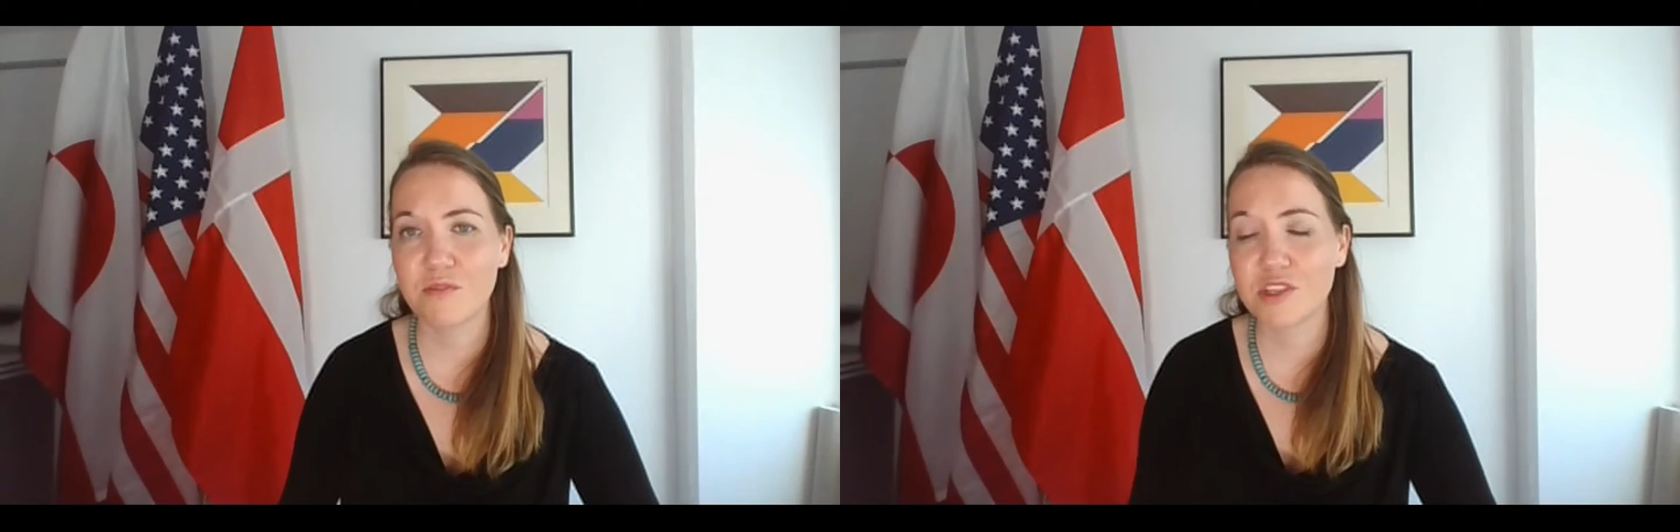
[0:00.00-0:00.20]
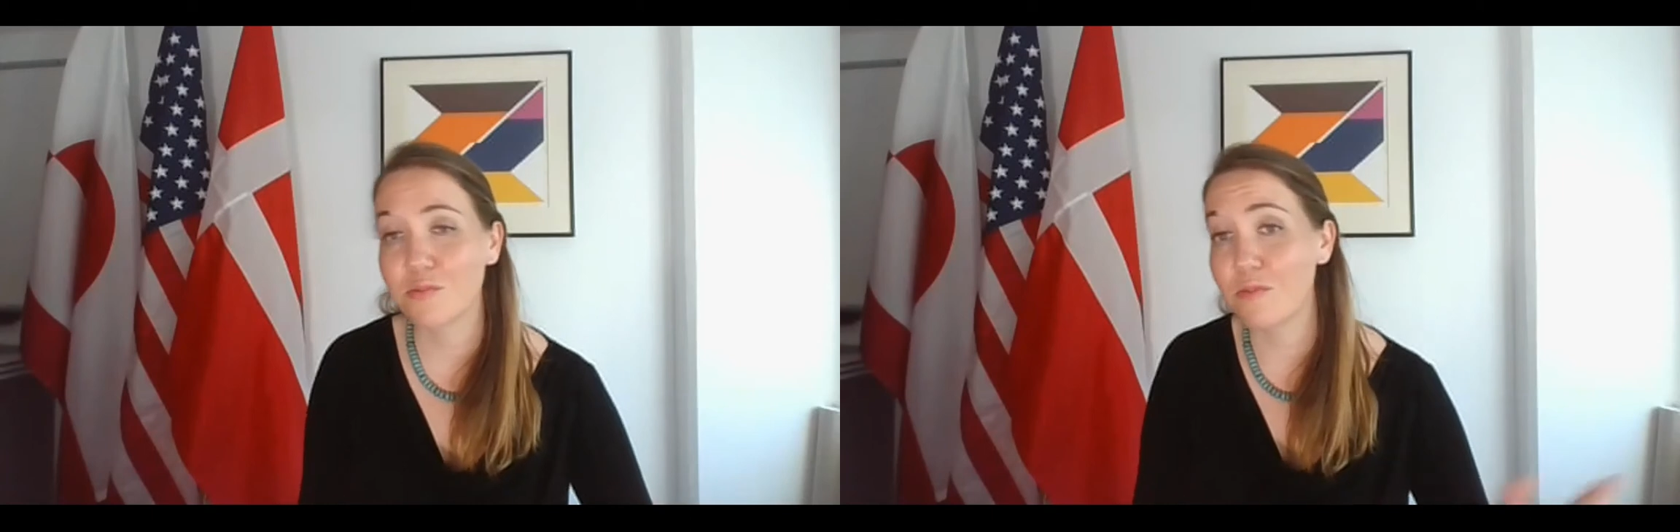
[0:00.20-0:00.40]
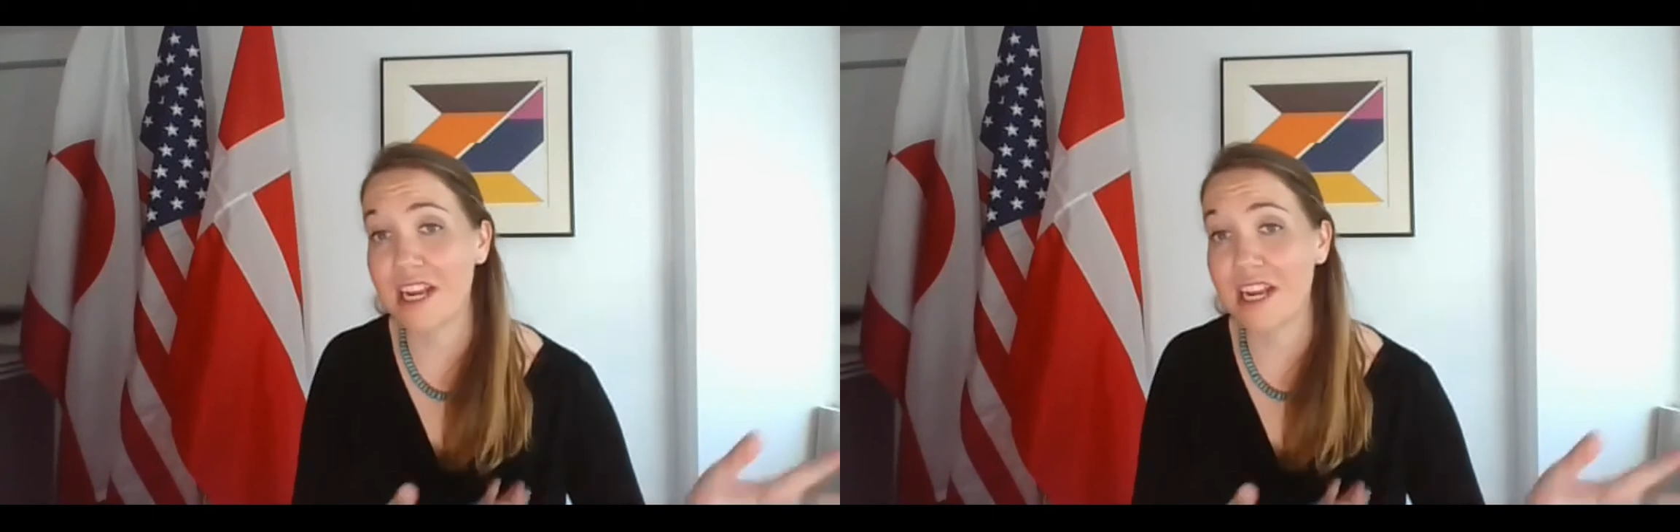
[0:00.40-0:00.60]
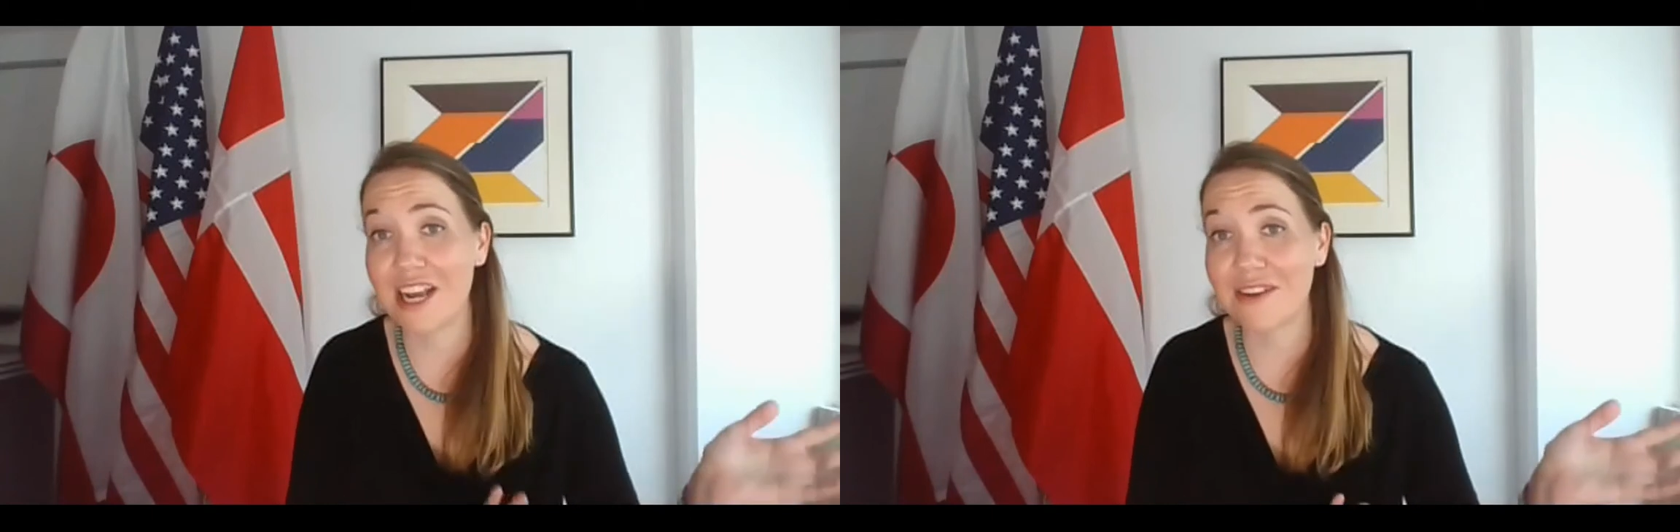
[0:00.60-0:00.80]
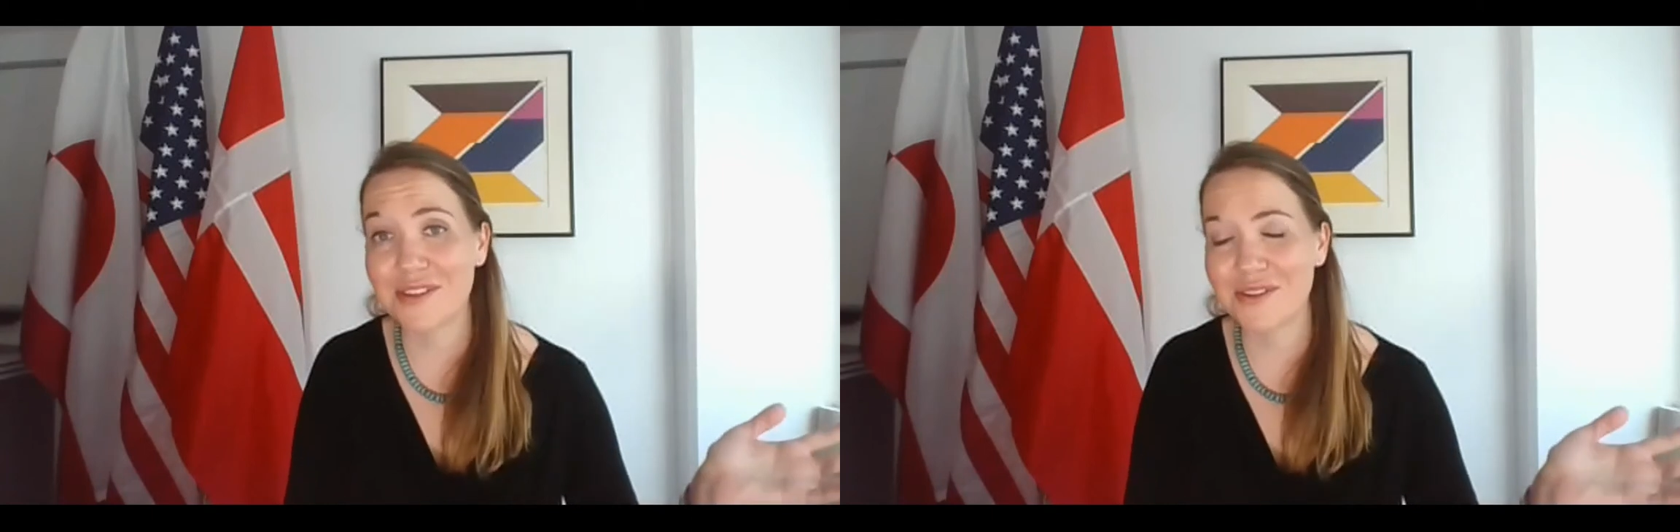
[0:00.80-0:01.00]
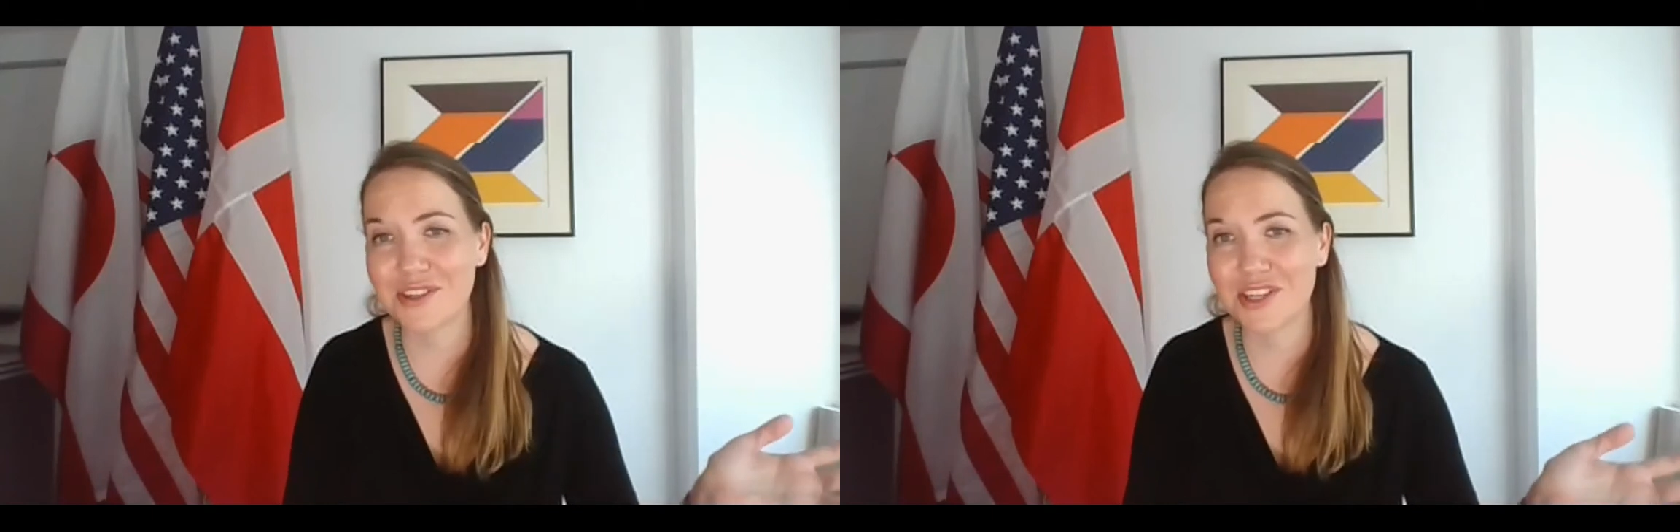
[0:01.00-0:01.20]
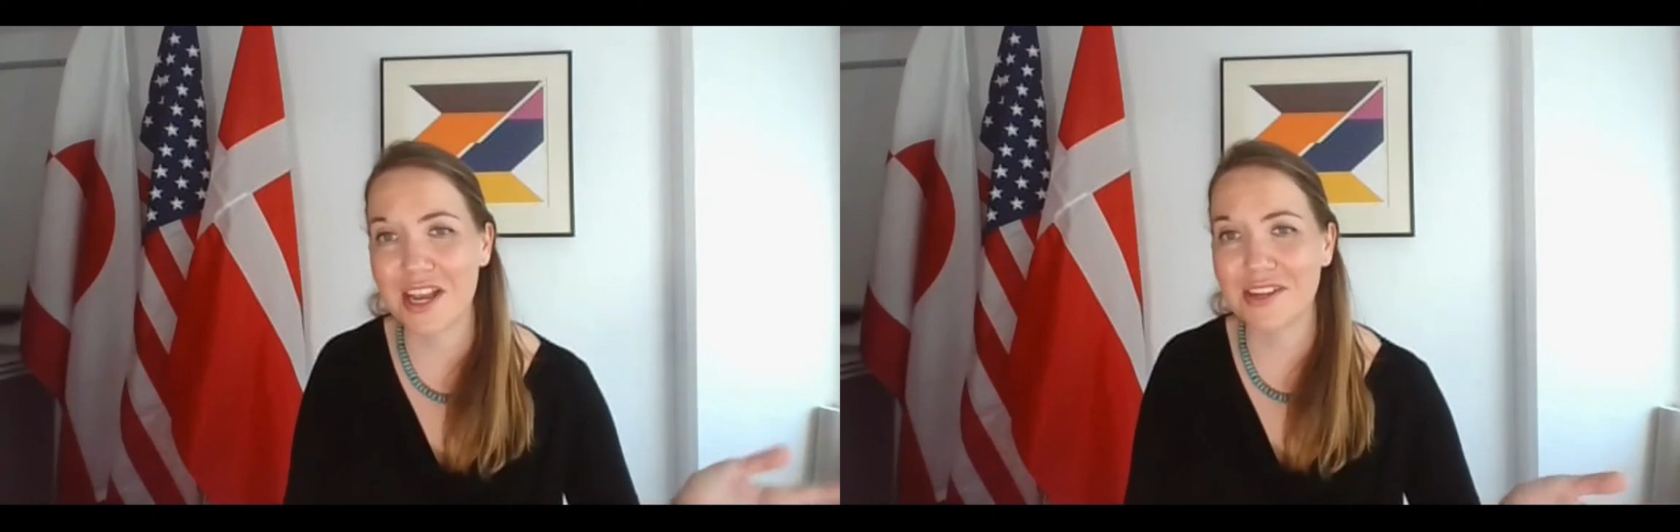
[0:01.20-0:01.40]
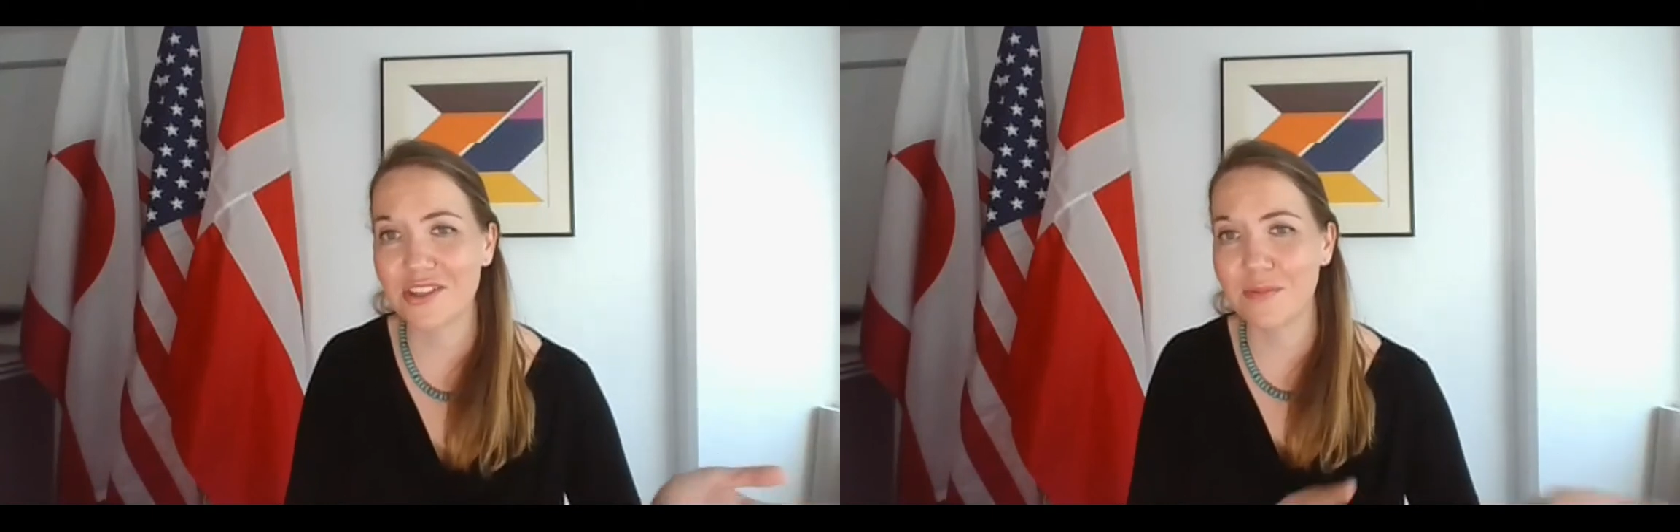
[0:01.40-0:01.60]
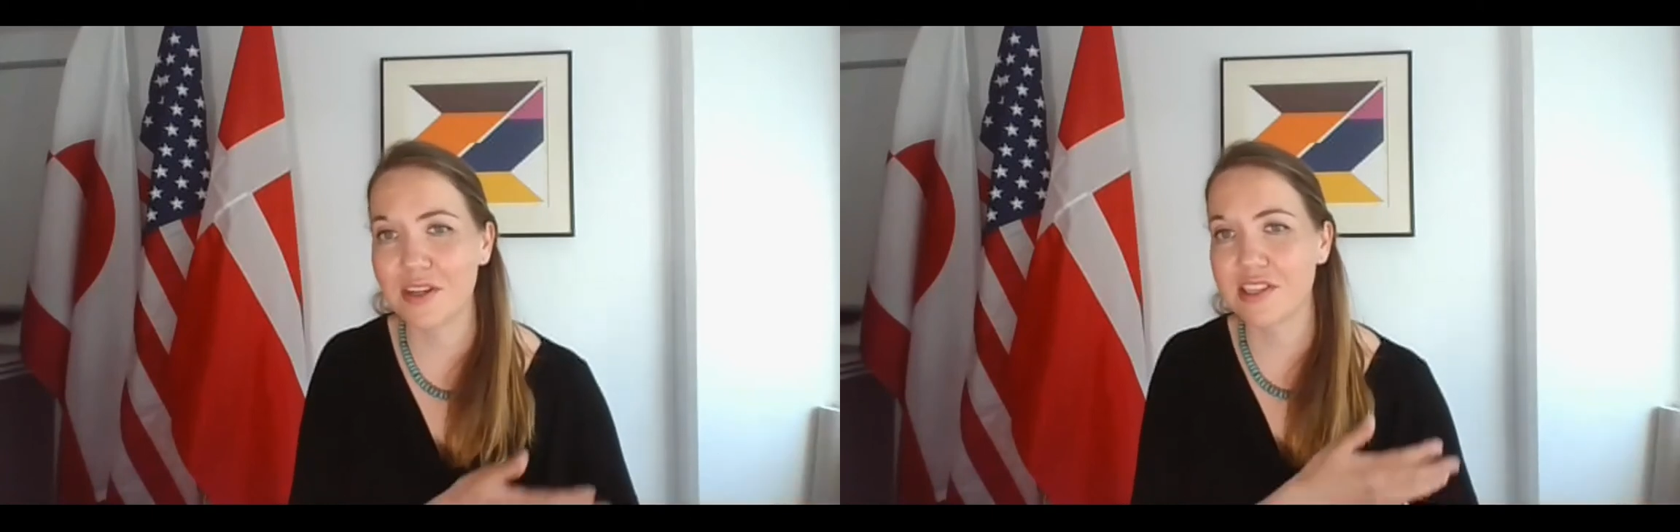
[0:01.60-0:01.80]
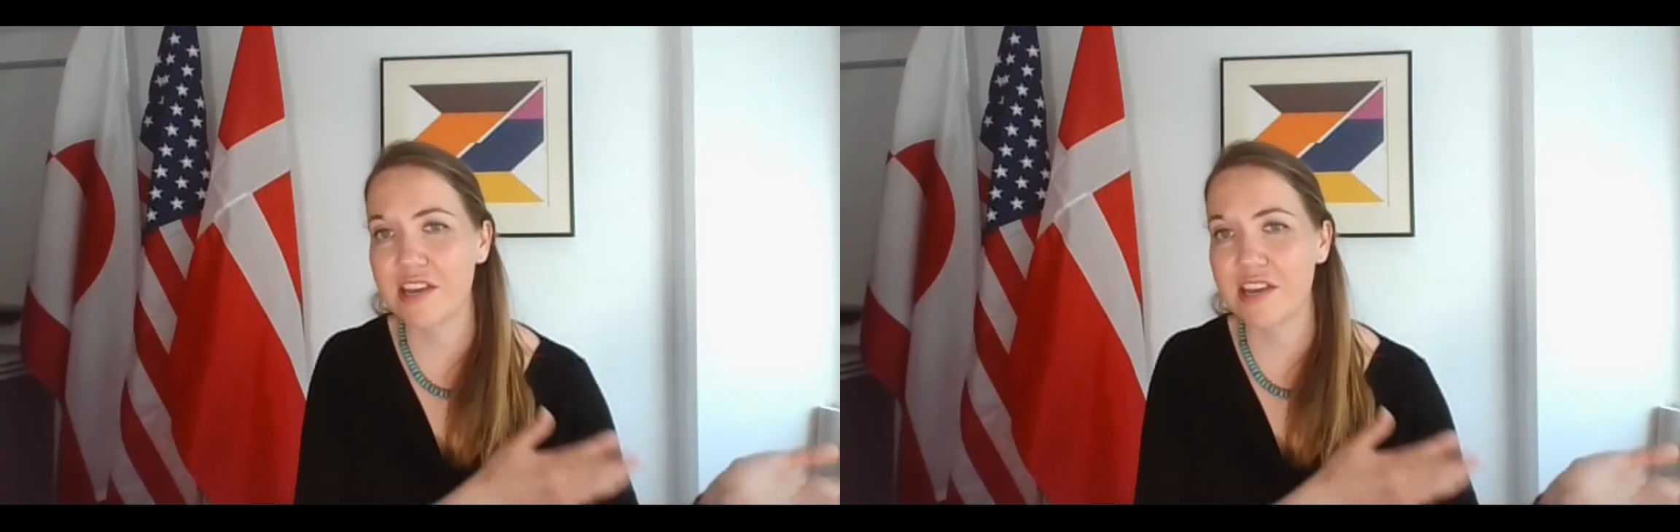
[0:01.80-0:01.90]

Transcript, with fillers: which I didn't have to do in China so much.